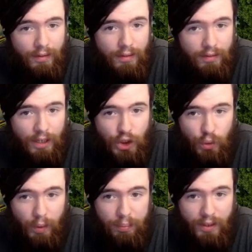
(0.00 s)
This guy just
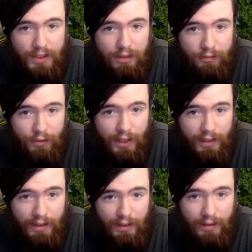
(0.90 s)
went plus
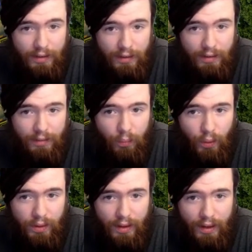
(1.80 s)
three.
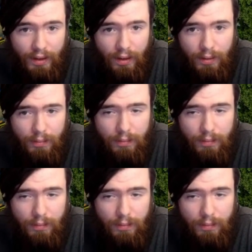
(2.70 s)
What the hell?